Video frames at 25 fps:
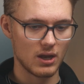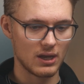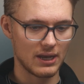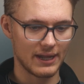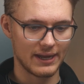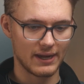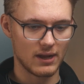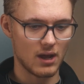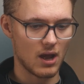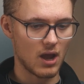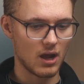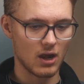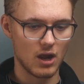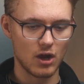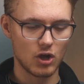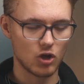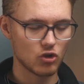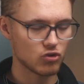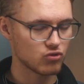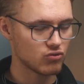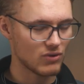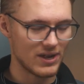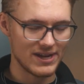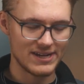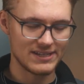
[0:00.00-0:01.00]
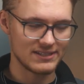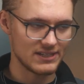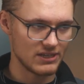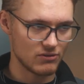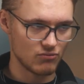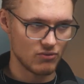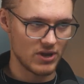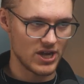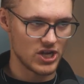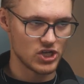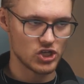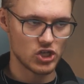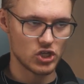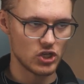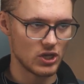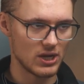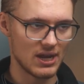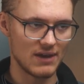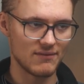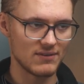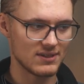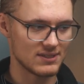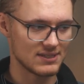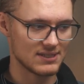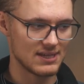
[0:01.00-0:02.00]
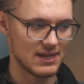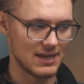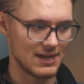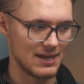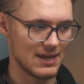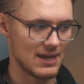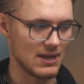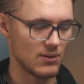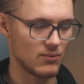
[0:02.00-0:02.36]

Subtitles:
like crazy reach that you'll ever see.